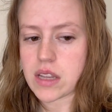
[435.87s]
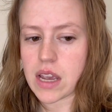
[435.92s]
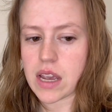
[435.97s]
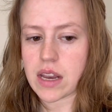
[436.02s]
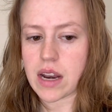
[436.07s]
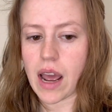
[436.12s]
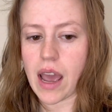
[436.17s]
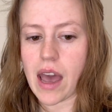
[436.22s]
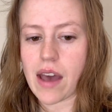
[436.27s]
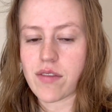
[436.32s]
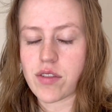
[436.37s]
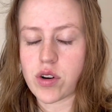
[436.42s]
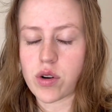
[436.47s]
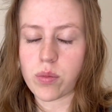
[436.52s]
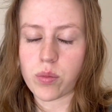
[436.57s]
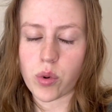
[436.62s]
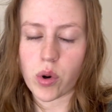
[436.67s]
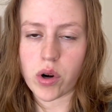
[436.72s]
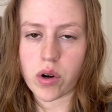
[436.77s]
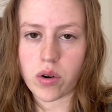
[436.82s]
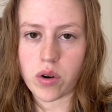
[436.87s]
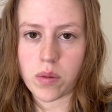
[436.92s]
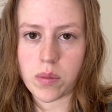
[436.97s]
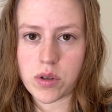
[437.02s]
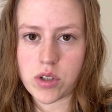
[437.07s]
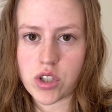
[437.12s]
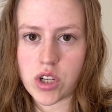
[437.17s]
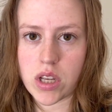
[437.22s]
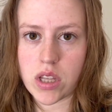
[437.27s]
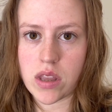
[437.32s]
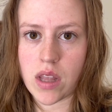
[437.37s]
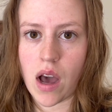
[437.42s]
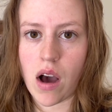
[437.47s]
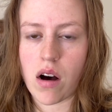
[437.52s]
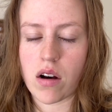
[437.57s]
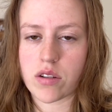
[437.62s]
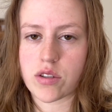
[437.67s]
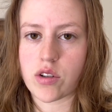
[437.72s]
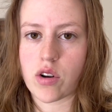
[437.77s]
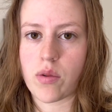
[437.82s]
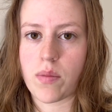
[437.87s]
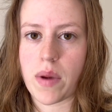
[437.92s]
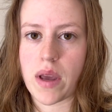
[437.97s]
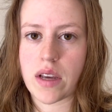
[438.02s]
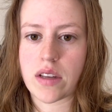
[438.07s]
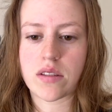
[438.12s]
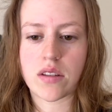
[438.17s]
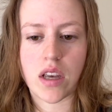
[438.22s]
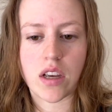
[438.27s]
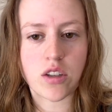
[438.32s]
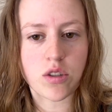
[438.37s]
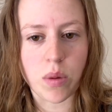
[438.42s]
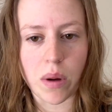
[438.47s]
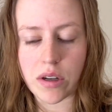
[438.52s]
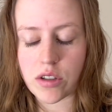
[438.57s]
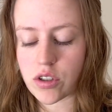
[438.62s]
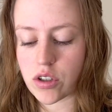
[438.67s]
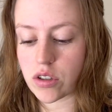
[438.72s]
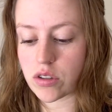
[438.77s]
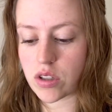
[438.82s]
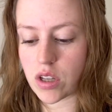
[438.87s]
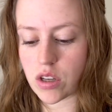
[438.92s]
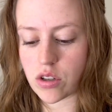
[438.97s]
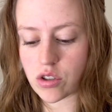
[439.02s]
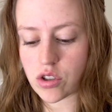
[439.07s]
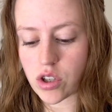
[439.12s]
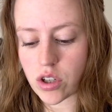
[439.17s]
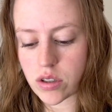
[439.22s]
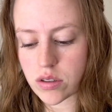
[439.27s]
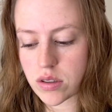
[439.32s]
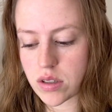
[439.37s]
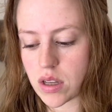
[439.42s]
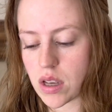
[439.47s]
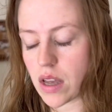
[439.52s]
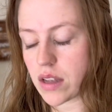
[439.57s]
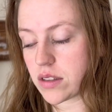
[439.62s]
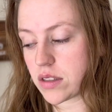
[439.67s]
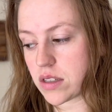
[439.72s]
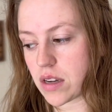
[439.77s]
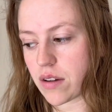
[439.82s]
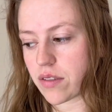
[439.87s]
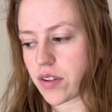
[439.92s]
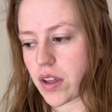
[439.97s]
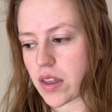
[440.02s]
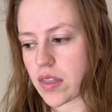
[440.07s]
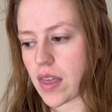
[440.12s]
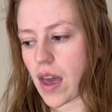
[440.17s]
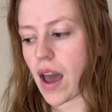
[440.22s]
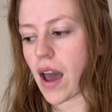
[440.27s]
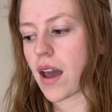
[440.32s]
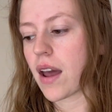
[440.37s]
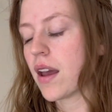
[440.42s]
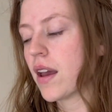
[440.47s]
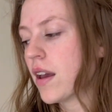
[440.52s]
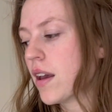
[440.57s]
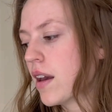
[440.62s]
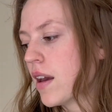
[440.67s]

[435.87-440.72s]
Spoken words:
and I have an embroidery machine that also makes like sweatshirts and shirts and stuff like that.